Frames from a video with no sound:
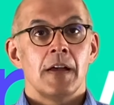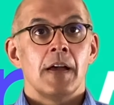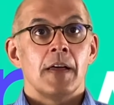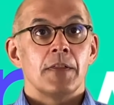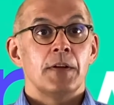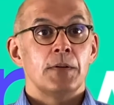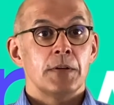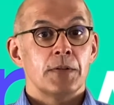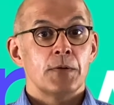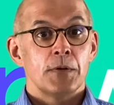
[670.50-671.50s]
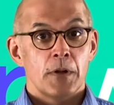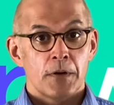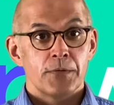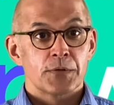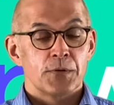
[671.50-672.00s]
There are a lot
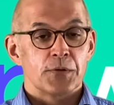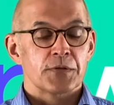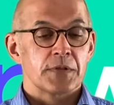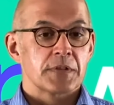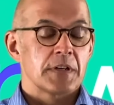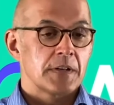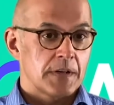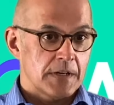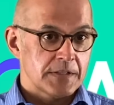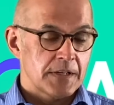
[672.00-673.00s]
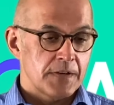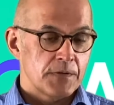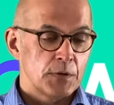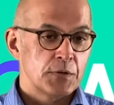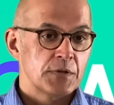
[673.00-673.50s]
of resources, and as I've
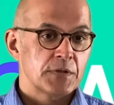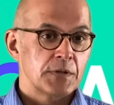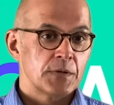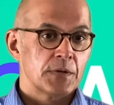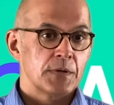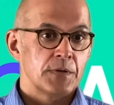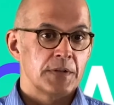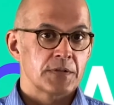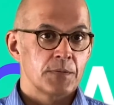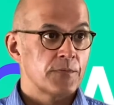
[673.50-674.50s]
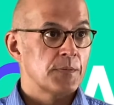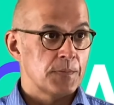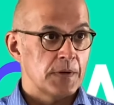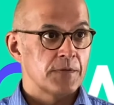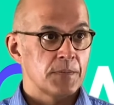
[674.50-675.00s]
alluded to, there is some
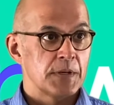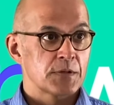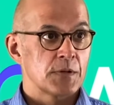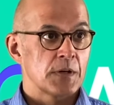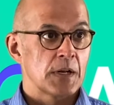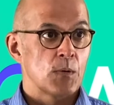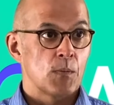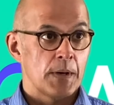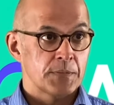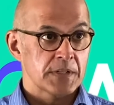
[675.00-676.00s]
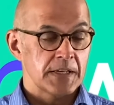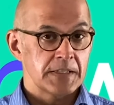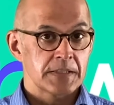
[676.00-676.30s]
information on our website.